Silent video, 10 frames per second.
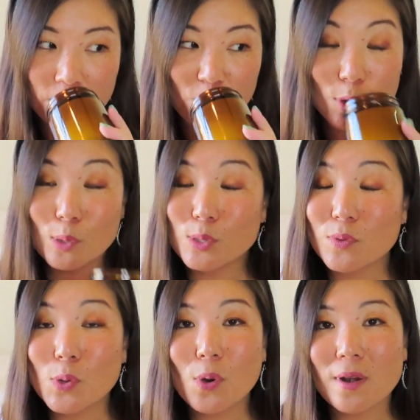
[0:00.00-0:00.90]
For those of
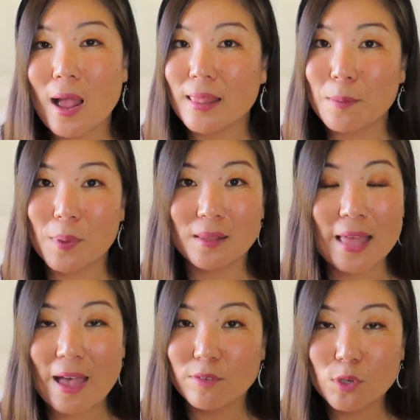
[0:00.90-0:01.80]
you who are not like big
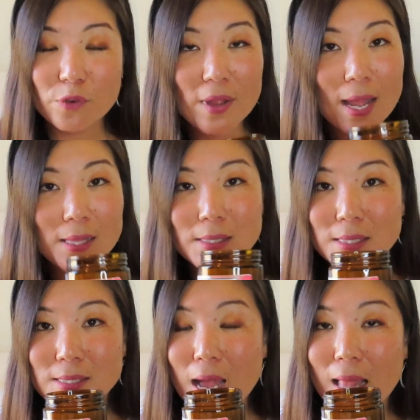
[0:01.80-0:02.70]
lavender fans,
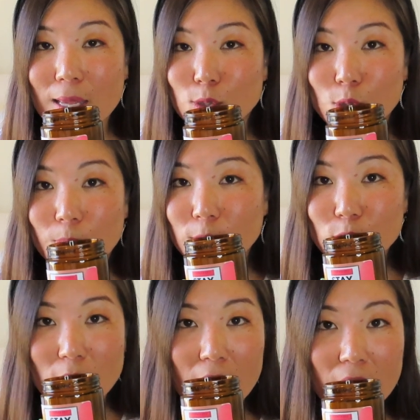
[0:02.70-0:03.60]
it's not like super
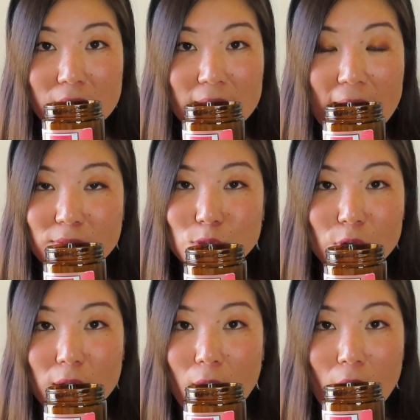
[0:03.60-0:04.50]
strong on the
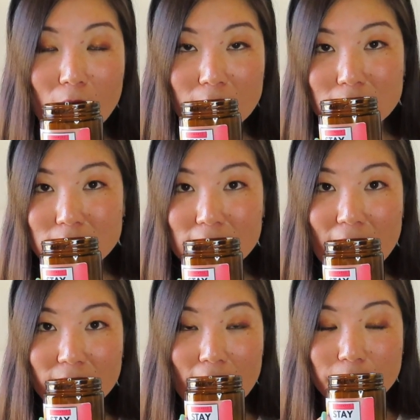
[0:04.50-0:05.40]
lavender at all. It doesn't
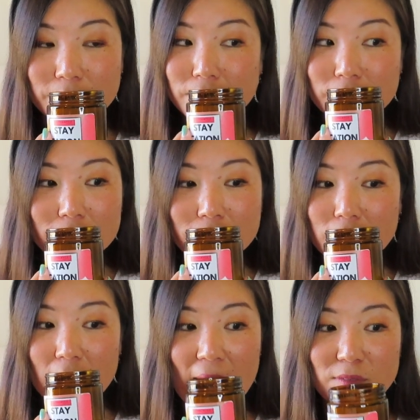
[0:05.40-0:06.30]
have that
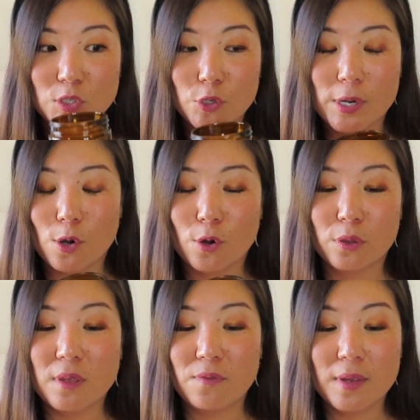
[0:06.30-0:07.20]
lavendery
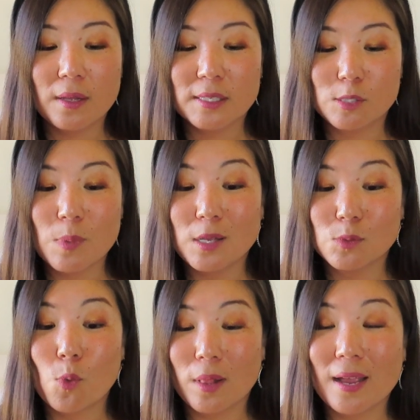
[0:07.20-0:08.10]
earthy feel. It
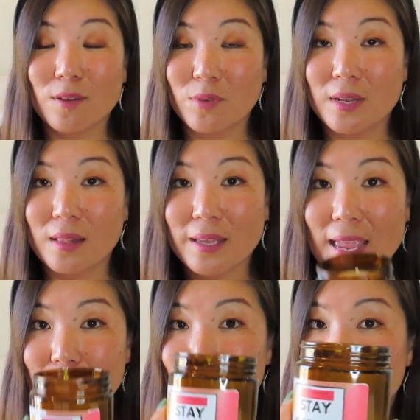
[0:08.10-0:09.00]
smells more like a vanilla
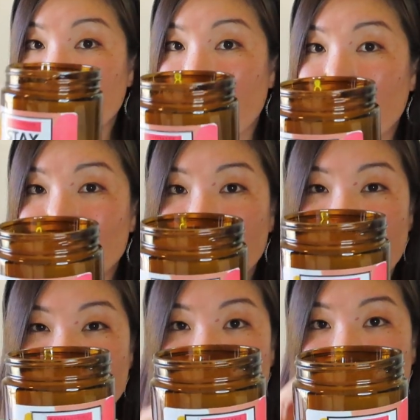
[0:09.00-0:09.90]
candle. And I do
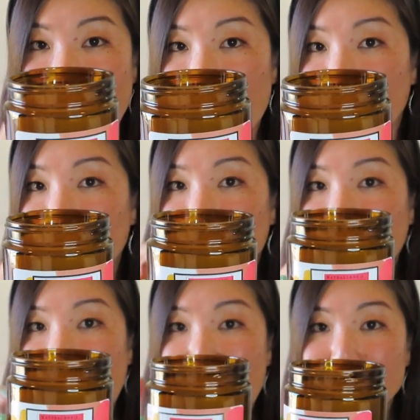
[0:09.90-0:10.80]
like the like amber
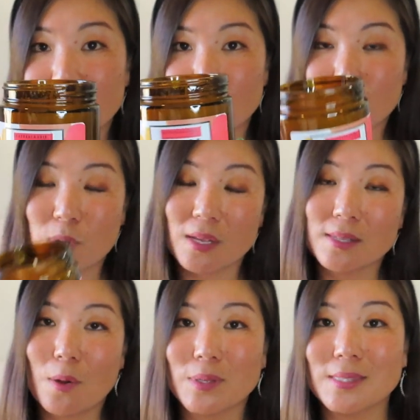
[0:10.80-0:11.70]
glass just because
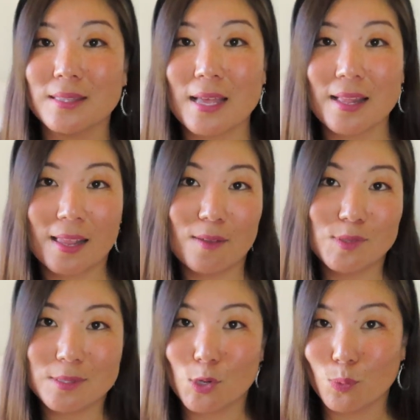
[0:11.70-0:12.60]
I always think that it
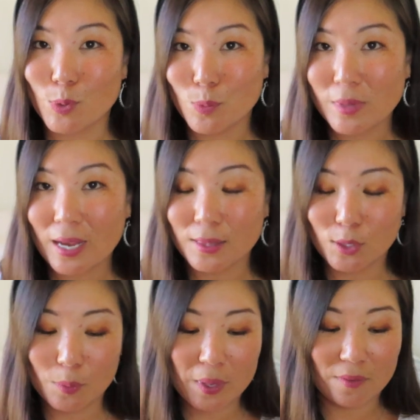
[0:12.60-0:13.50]
gives your room like a
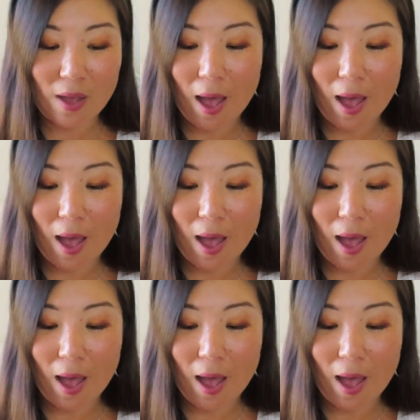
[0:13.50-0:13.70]
little bit of